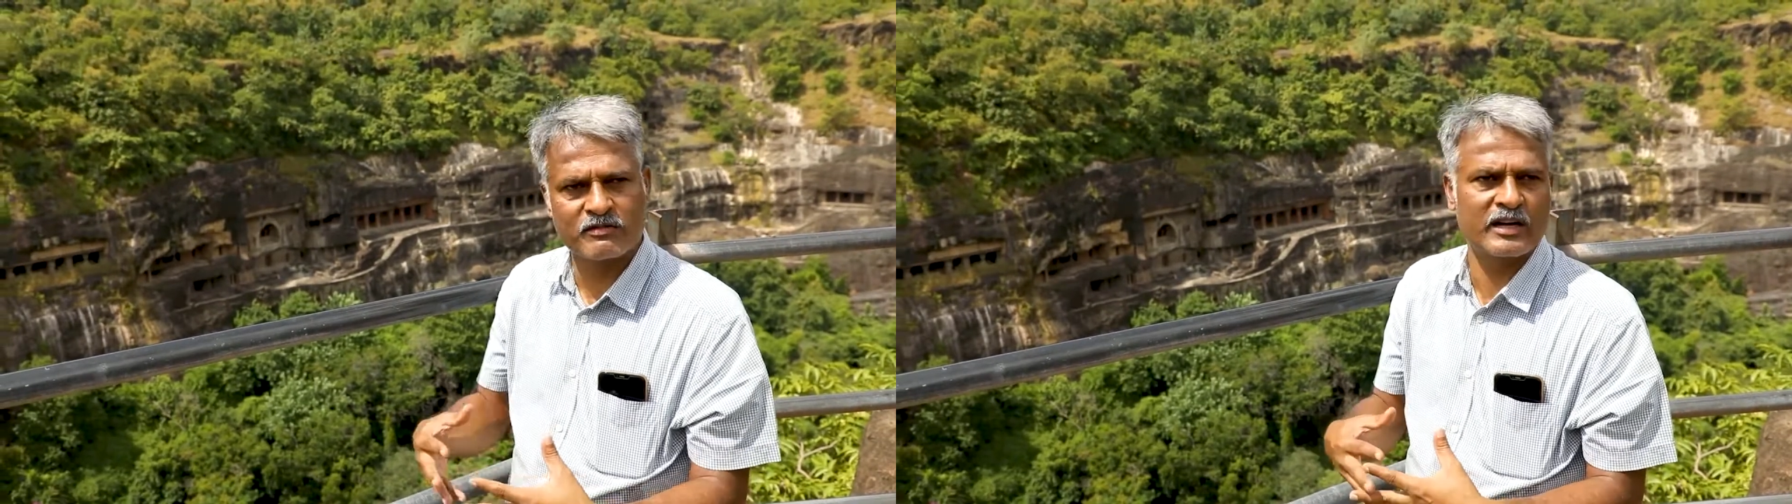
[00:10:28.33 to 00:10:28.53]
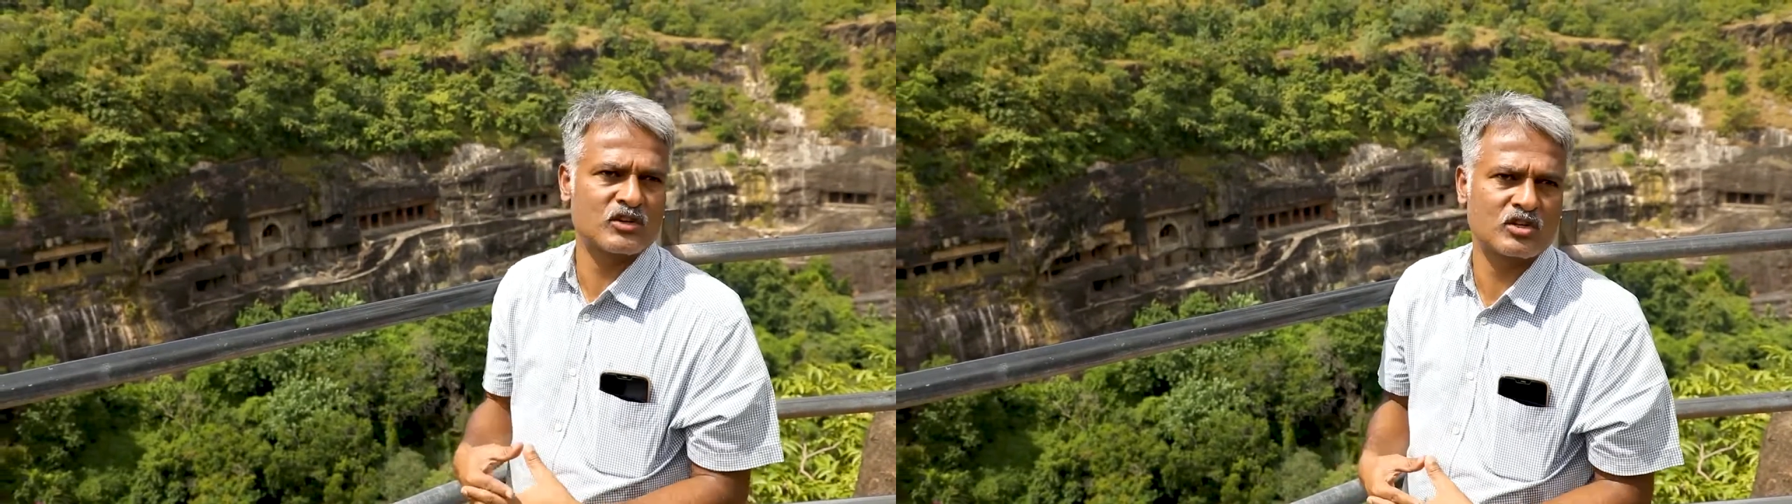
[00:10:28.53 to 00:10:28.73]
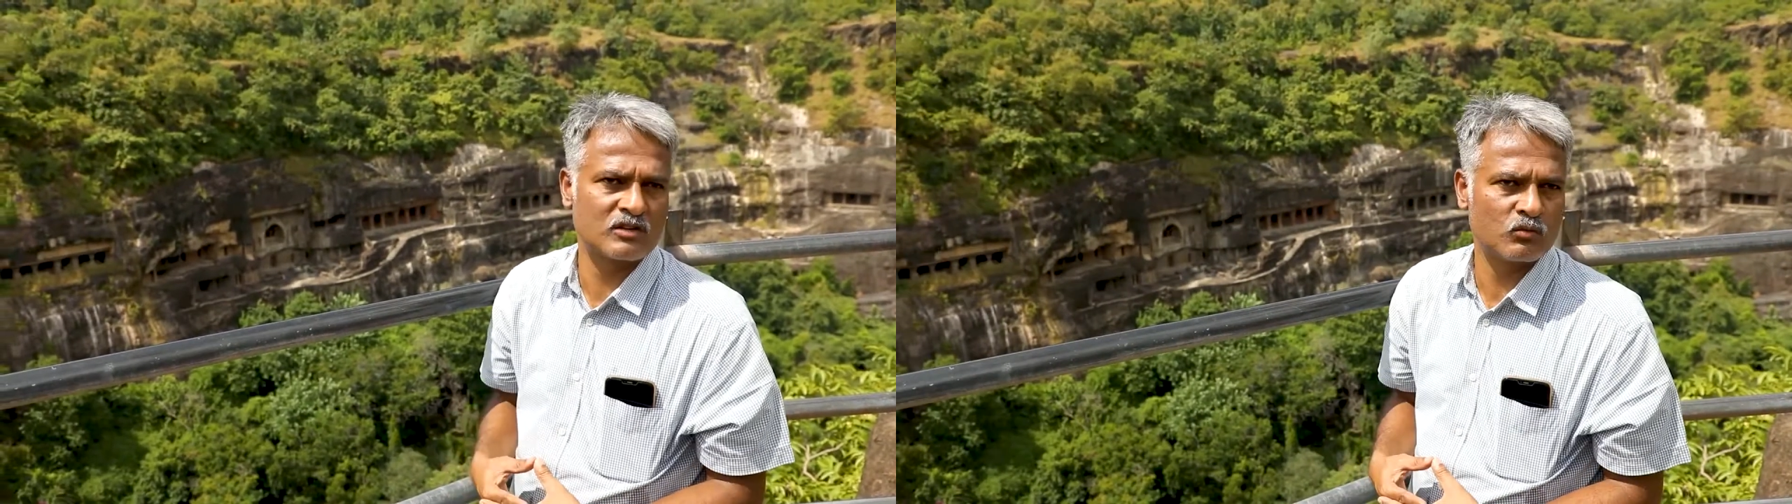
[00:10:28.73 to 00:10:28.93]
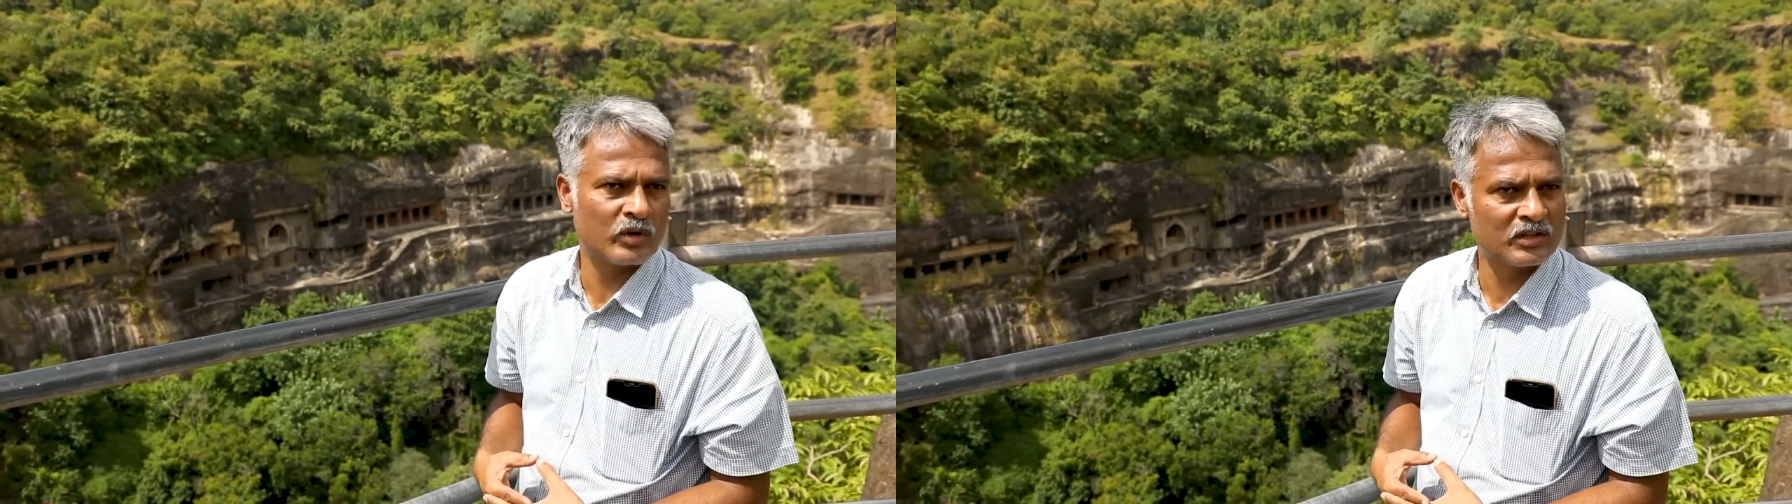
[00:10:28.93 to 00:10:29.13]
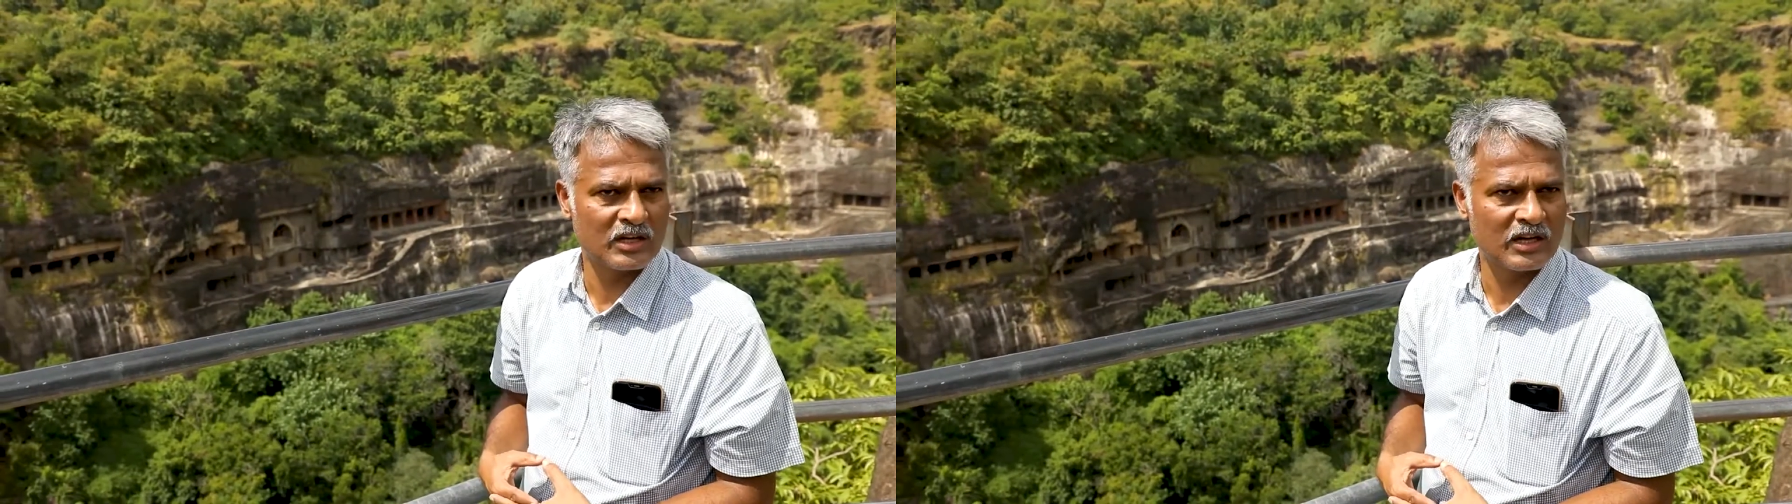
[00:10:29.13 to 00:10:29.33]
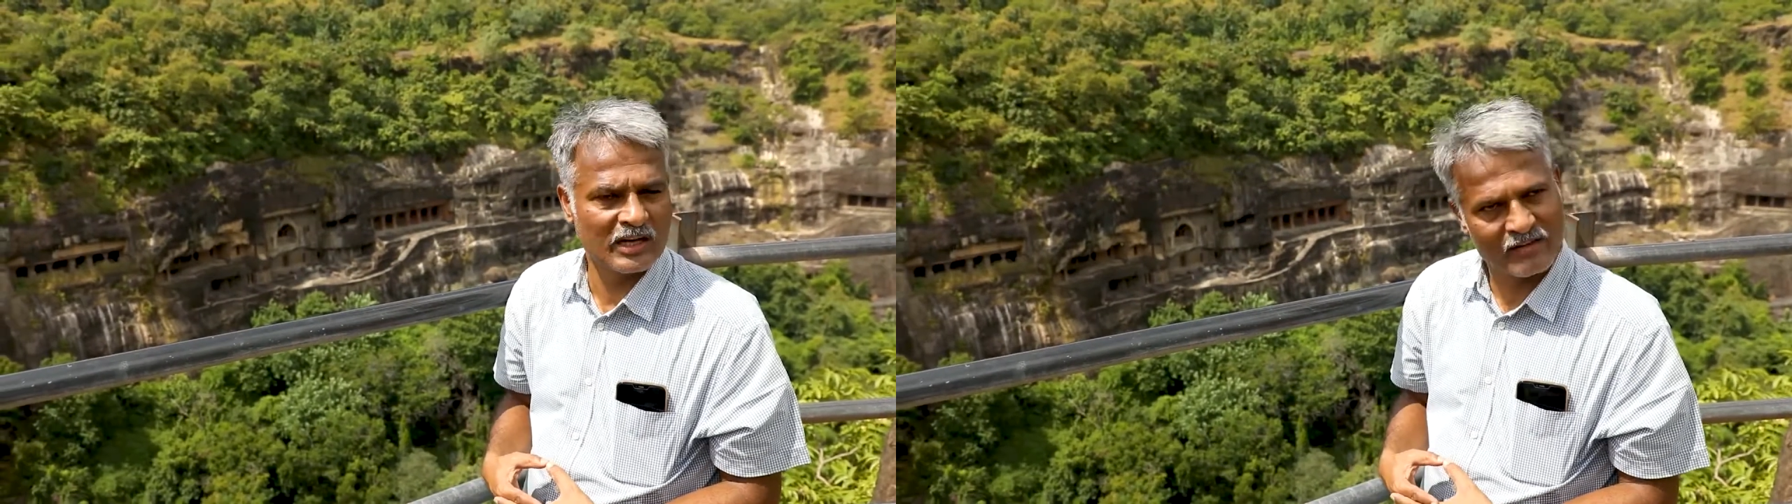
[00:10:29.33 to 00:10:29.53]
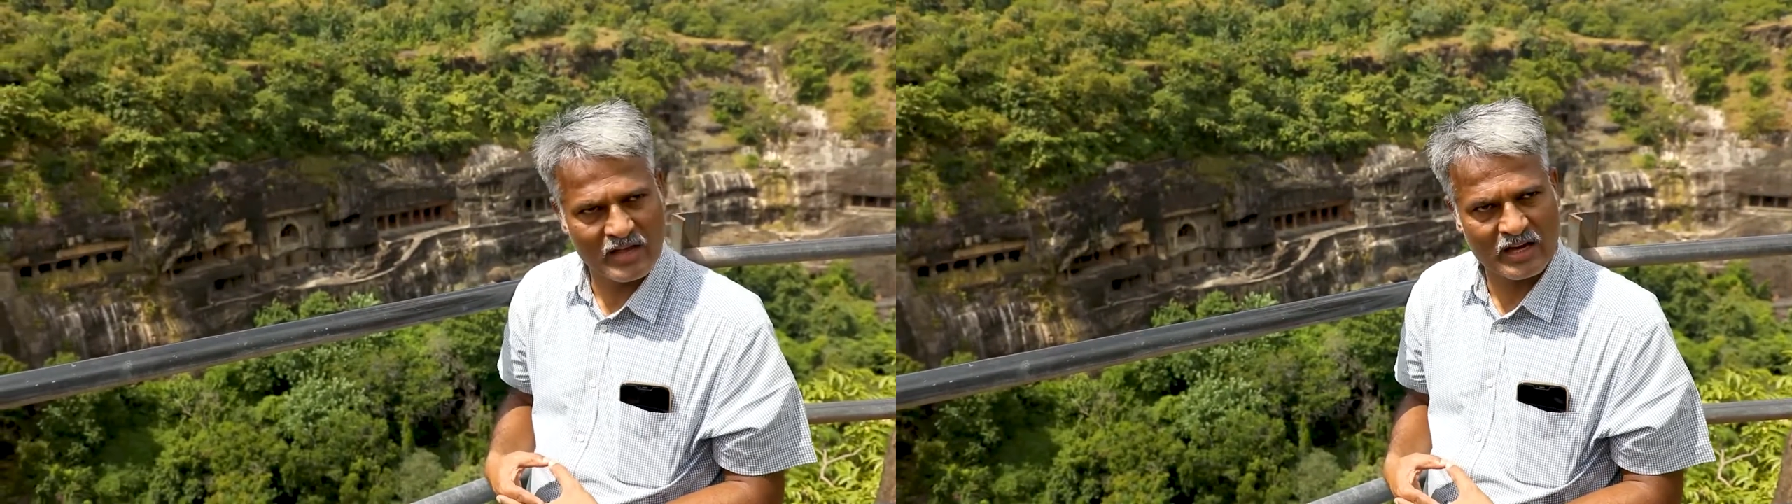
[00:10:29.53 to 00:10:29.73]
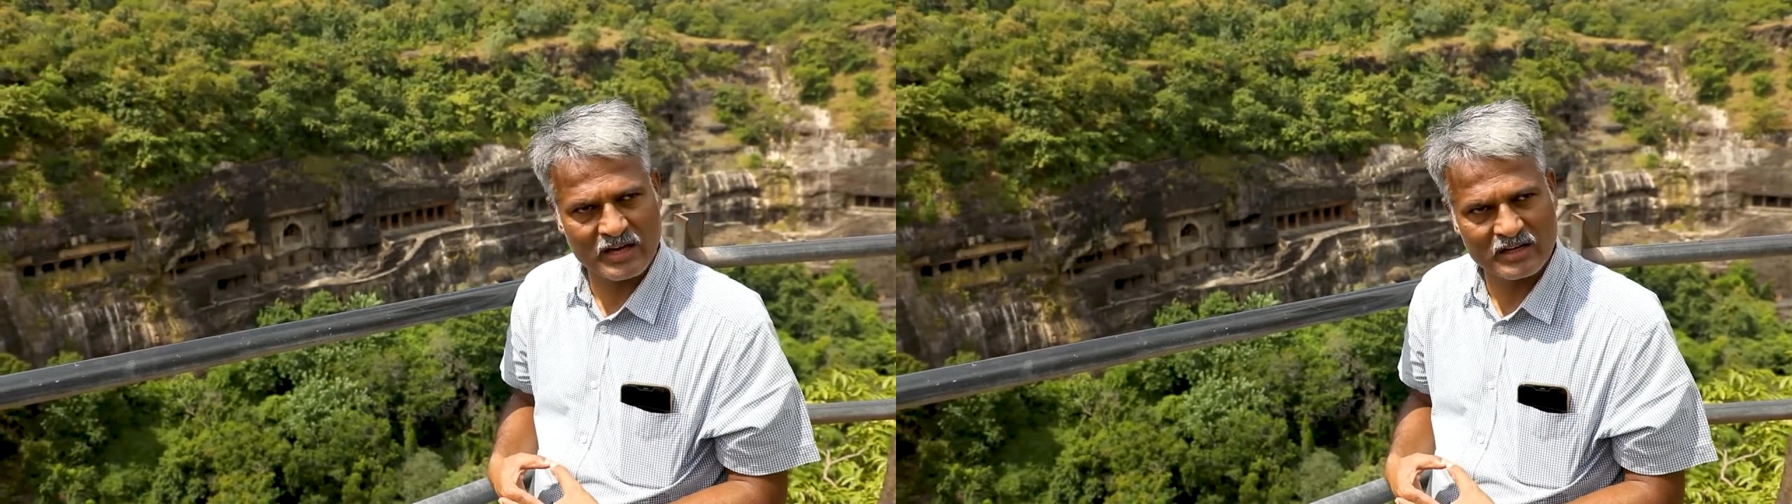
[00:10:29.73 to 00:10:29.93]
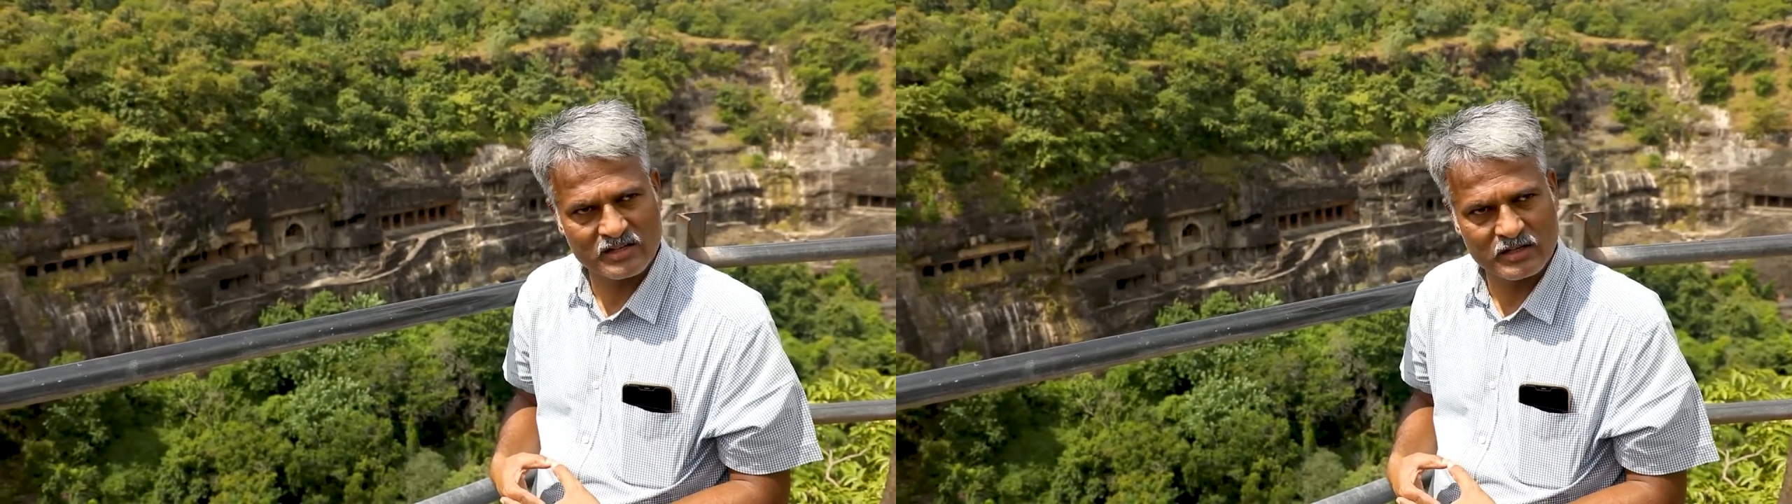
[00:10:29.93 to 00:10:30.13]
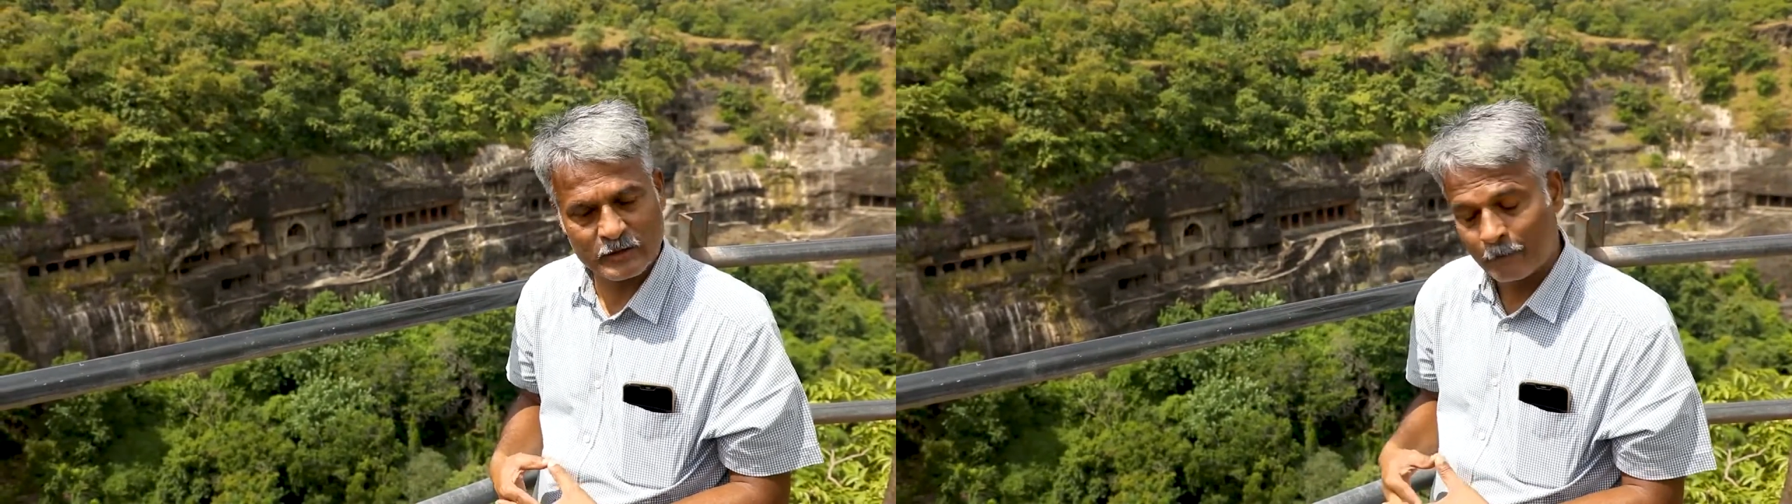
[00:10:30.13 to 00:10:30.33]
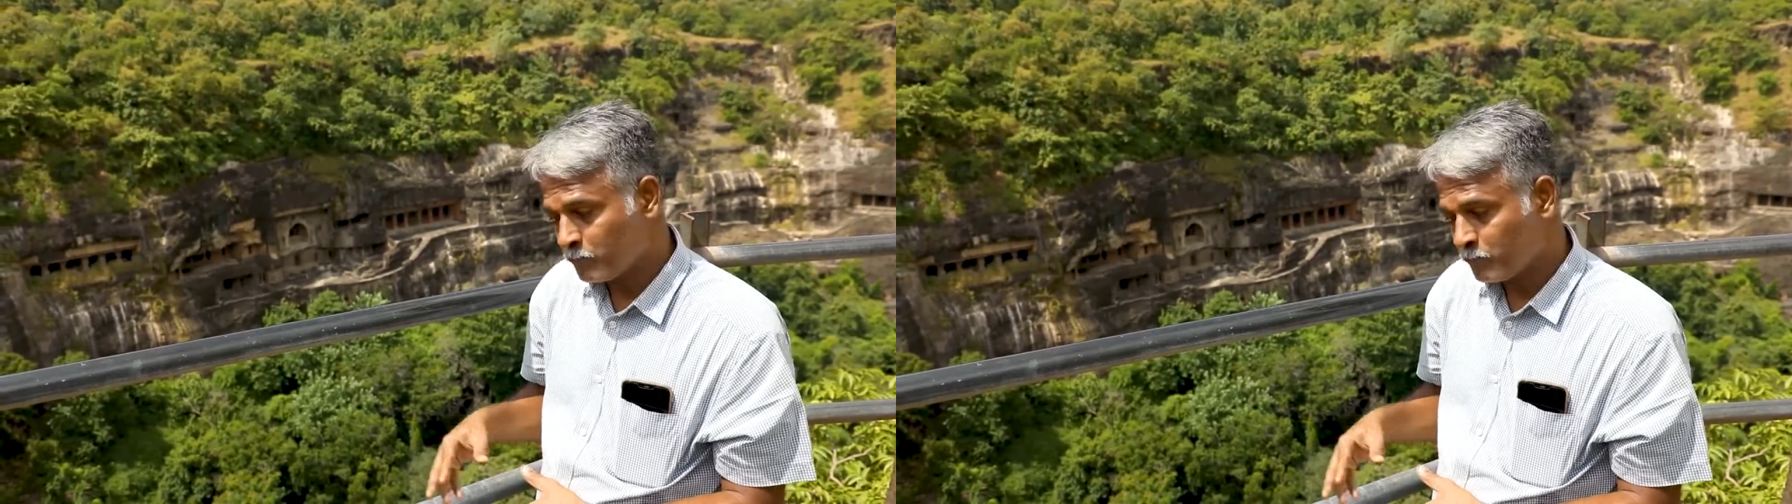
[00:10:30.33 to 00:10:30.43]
connection with the Gandhara region.